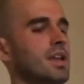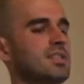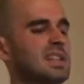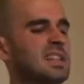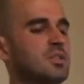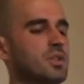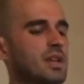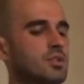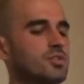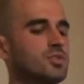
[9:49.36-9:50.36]
as a little
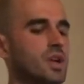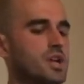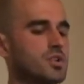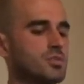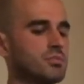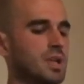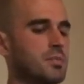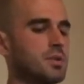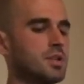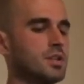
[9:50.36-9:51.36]
illustration.
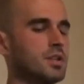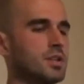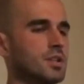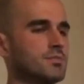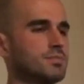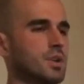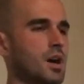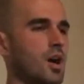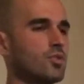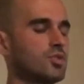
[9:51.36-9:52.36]
Maybe
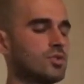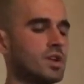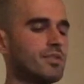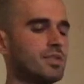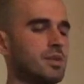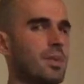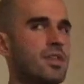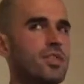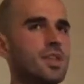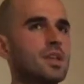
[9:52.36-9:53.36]
also it's not even the
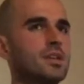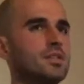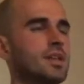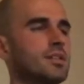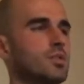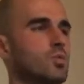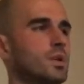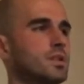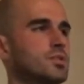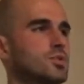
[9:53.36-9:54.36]
main thing that he
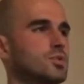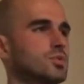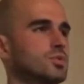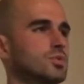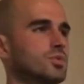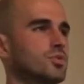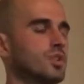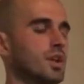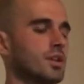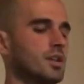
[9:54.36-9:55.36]
wanted to
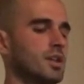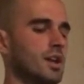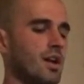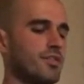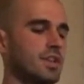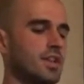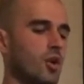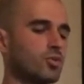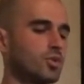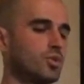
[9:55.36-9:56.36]
say. I think he
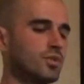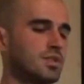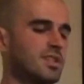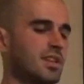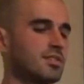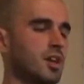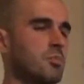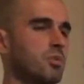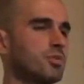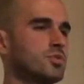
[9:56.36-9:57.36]
also used these
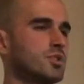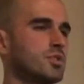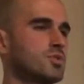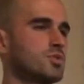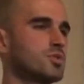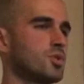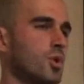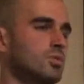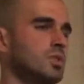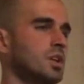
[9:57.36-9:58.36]
examples just to
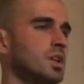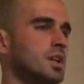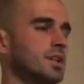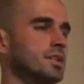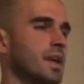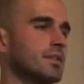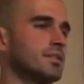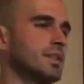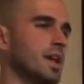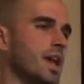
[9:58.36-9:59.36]
show
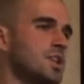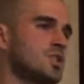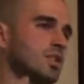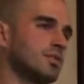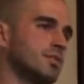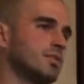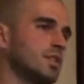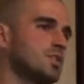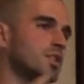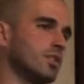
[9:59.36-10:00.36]
that the ancient
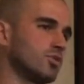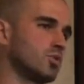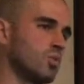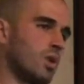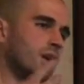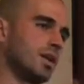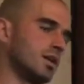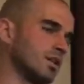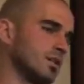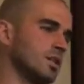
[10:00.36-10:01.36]
teachers who
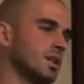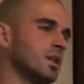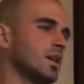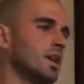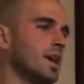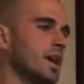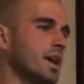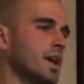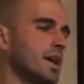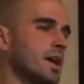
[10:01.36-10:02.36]
were
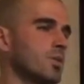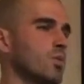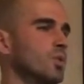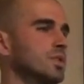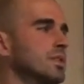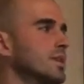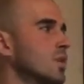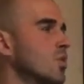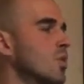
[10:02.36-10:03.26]
uh, quoted in the